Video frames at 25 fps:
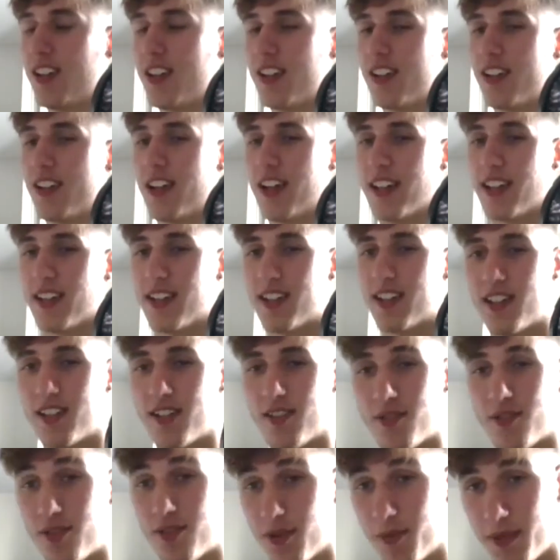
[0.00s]
like
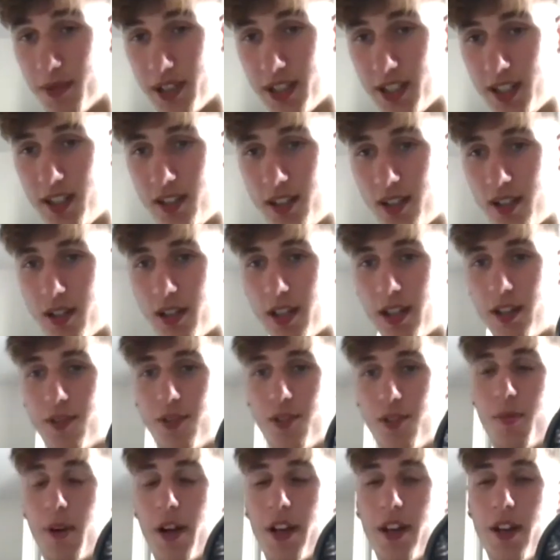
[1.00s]
for me, it
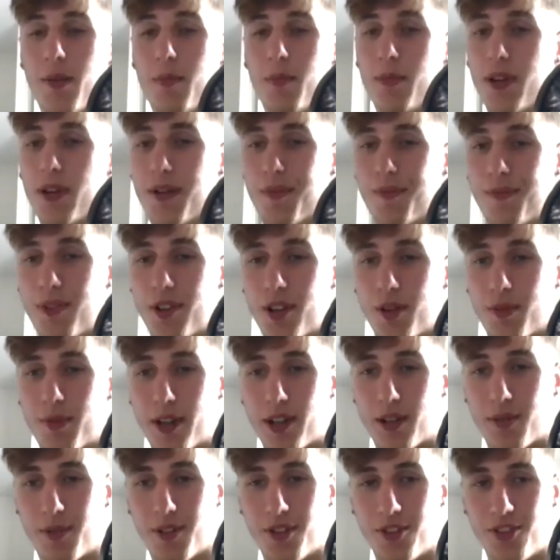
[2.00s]
was my number on the back
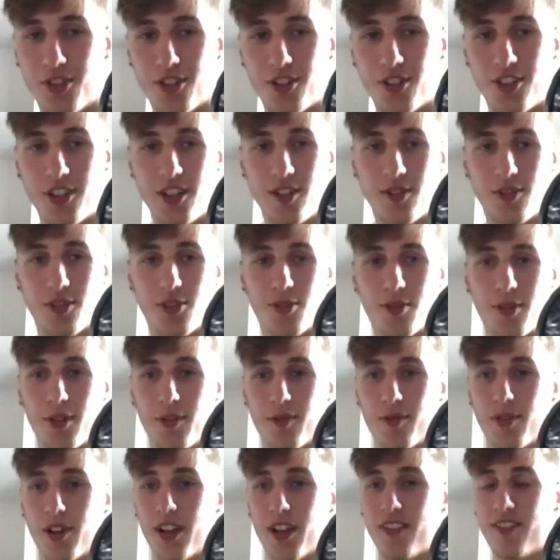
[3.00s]
of my jersey. It was
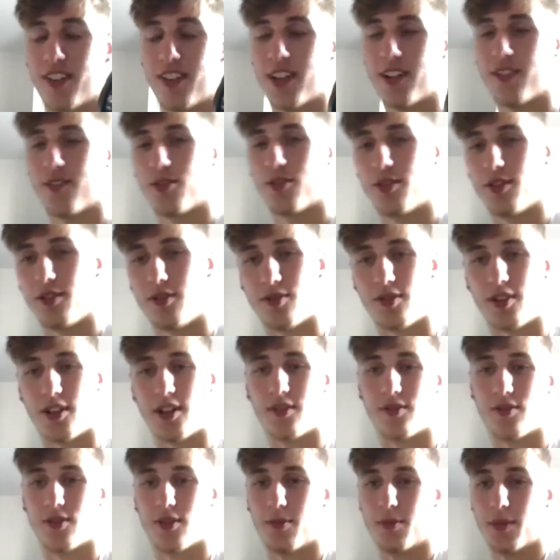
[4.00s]
25. I have 25
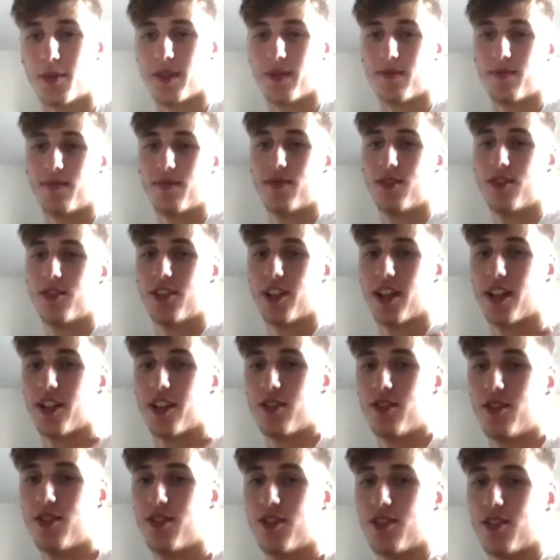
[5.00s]
on my
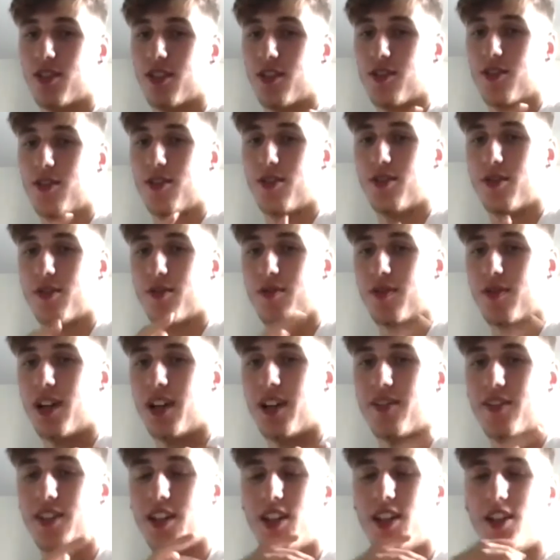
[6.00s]
tattoos. I got
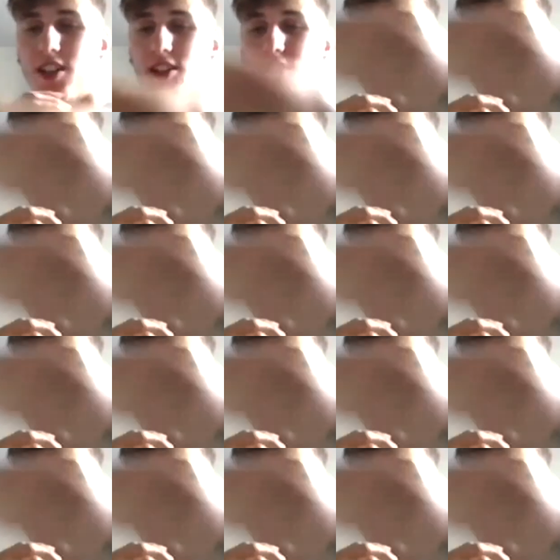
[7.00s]
205 here, and I